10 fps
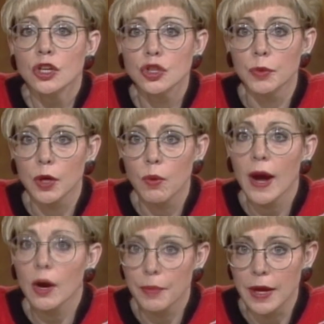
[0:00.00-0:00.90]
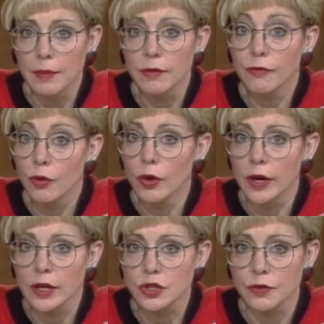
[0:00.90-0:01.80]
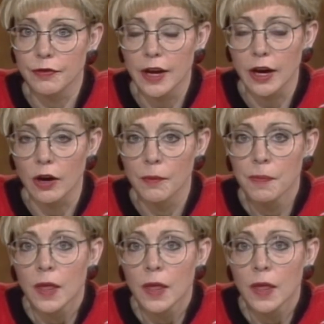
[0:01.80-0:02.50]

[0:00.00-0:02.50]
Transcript: to require payment for an extra fare.